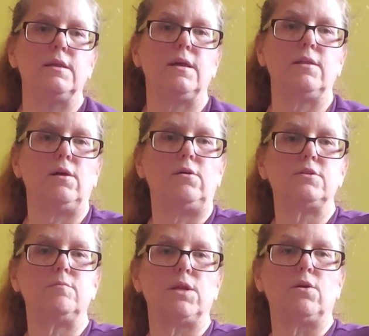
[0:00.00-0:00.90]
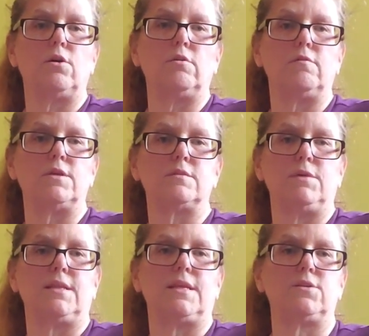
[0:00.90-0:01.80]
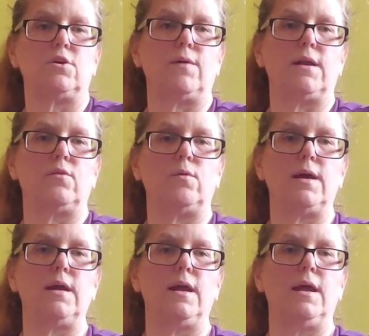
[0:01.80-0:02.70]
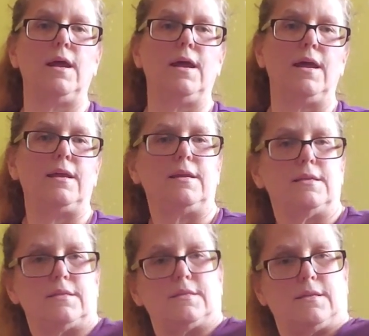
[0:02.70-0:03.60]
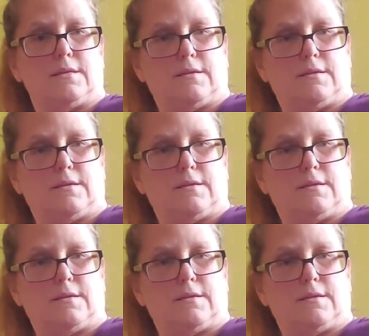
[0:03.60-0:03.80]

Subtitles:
Now the ultimate goal of this, let me get the toe out of the way, is